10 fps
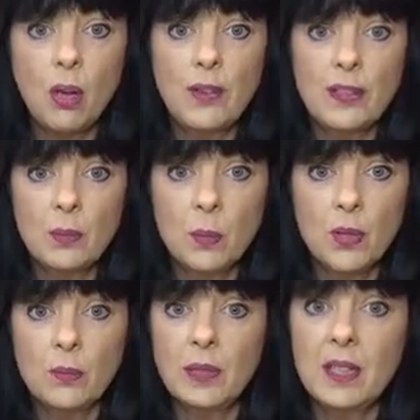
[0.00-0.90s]
of this at
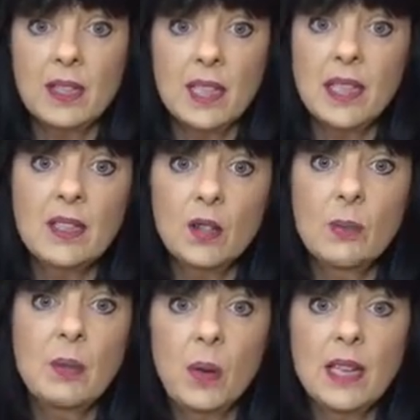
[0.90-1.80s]
once because then it's going to
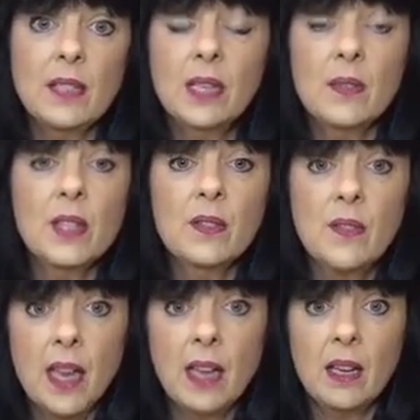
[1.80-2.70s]
be a waste, because if it's a
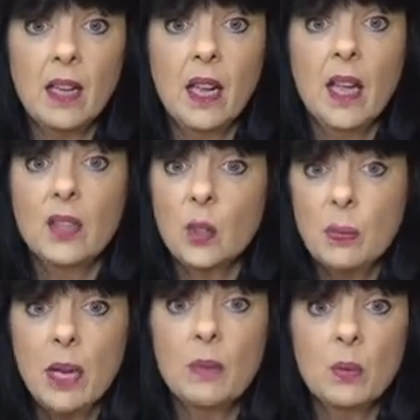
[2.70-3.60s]
fail,
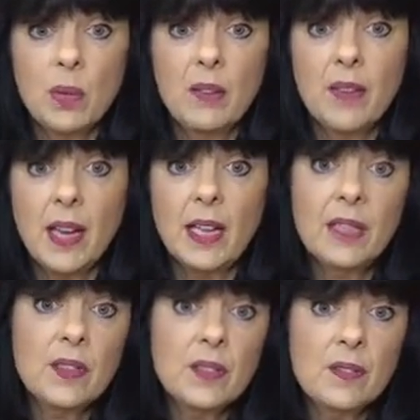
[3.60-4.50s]
sometimes it will fail, and
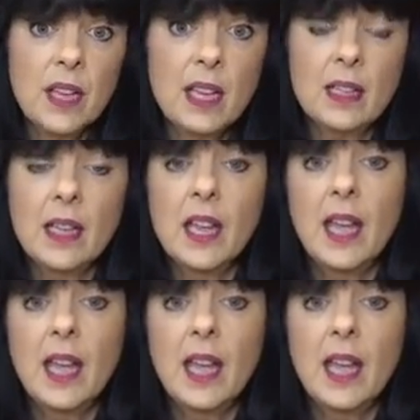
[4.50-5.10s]
if it's a fail,